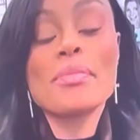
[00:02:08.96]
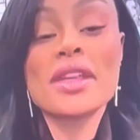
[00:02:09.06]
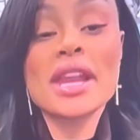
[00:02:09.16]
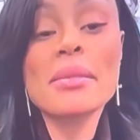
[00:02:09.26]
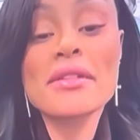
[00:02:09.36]

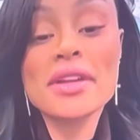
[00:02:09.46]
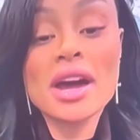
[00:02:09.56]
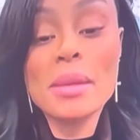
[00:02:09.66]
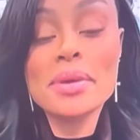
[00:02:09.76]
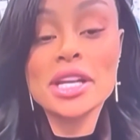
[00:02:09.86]
The name of the
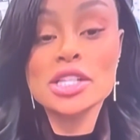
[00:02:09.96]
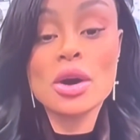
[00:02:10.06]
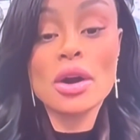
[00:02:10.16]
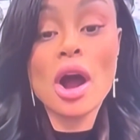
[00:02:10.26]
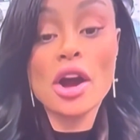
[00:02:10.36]
company is
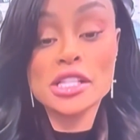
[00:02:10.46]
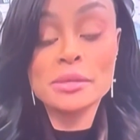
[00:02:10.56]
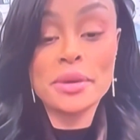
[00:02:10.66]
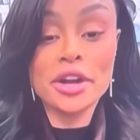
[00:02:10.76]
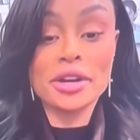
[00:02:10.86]
called
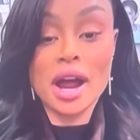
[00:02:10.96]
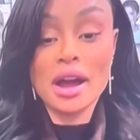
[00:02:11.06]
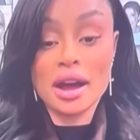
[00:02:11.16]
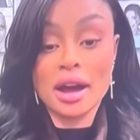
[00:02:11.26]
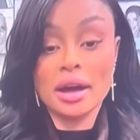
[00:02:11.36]

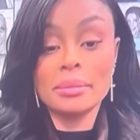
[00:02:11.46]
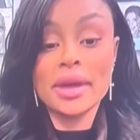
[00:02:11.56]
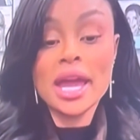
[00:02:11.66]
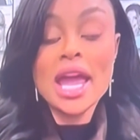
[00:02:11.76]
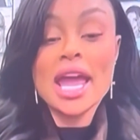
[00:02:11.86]

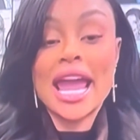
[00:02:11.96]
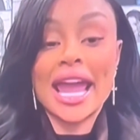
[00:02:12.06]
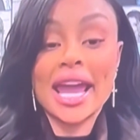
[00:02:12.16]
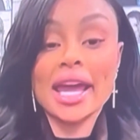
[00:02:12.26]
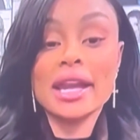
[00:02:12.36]
heartspure.com.
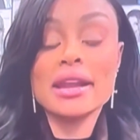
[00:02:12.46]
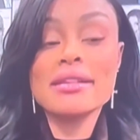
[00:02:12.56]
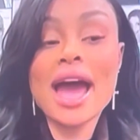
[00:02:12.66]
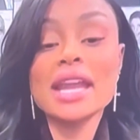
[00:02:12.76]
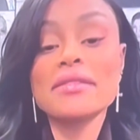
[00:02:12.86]
And
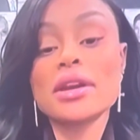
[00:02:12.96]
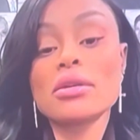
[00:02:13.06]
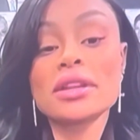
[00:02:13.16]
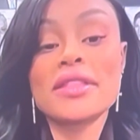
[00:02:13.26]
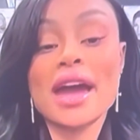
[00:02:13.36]
not even
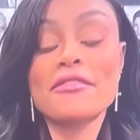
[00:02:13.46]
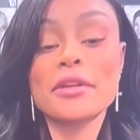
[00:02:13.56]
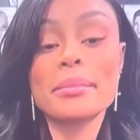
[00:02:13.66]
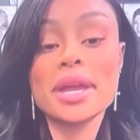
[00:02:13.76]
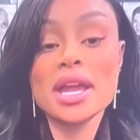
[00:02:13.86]
only that,
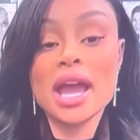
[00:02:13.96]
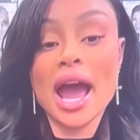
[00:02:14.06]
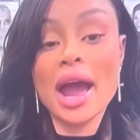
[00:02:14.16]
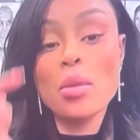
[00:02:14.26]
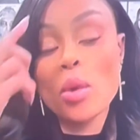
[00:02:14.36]
for me,
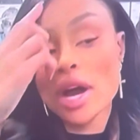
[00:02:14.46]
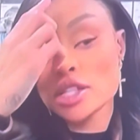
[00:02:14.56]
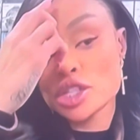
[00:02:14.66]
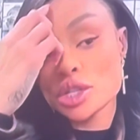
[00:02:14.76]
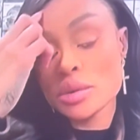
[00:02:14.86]
I
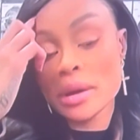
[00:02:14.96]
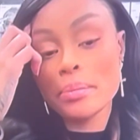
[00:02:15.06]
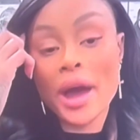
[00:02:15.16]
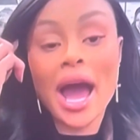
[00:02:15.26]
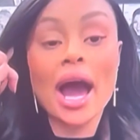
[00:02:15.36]
want to
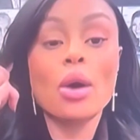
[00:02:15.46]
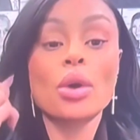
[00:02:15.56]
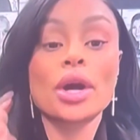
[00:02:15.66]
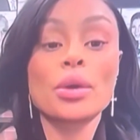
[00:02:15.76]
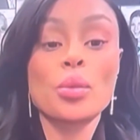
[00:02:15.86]

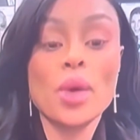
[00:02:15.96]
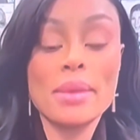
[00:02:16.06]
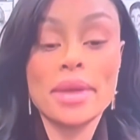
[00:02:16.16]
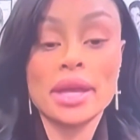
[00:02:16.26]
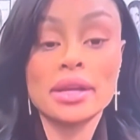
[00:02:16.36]
empower
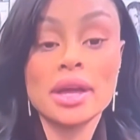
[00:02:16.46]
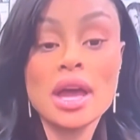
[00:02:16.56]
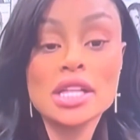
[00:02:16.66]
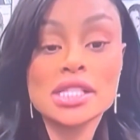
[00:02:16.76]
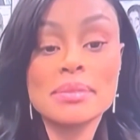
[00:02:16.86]
women
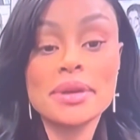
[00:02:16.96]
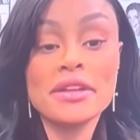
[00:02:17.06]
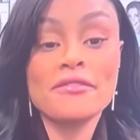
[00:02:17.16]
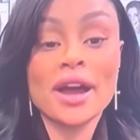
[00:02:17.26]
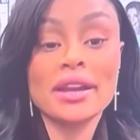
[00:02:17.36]
to
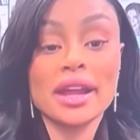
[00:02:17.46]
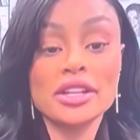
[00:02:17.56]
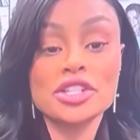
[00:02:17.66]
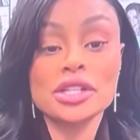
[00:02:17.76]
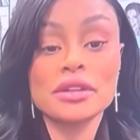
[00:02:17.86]
be
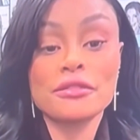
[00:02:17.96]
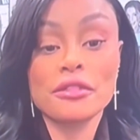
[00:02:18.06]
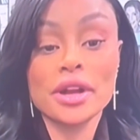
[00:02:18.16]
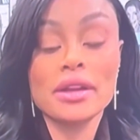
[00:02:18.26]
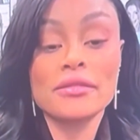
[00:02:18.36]
financially
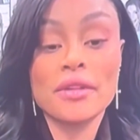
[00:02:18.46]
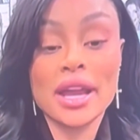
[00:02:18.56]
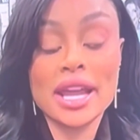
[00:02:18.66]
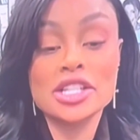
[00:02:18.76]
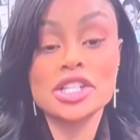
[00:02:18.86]
free and
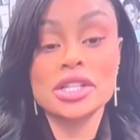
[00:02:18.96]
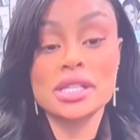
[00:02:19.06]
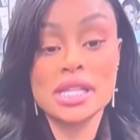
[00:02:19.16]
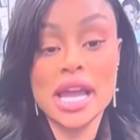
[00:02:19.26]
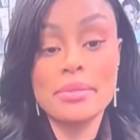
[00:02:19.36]
financially
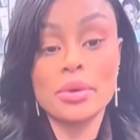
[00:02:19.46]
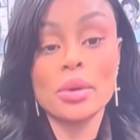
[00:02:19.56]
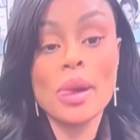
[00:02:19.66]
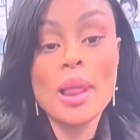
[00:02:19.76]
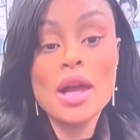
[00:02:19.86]
stable.